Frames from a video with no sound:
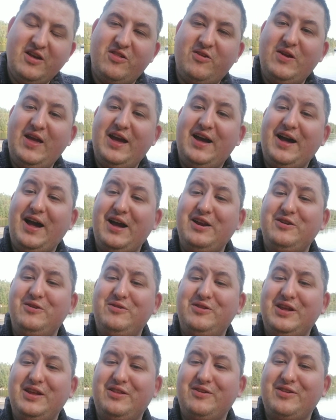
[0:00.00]
So yeah, I
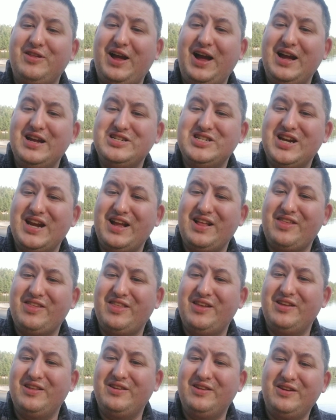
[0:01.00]
do think there's a high
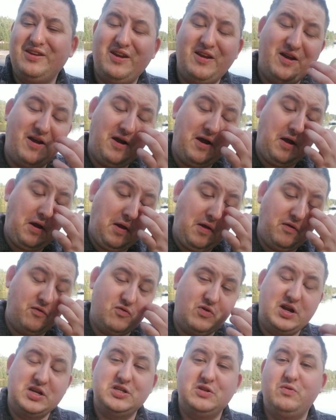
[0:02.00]
chance that uh,
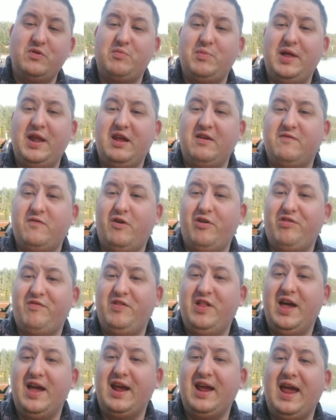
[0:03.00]
Russia was planning a false
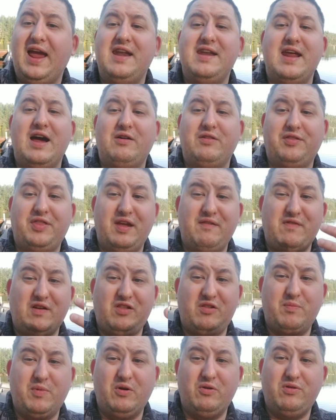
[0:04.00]
flag, and now that they've
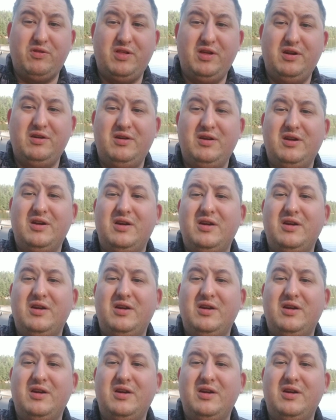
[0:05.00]
exposed it,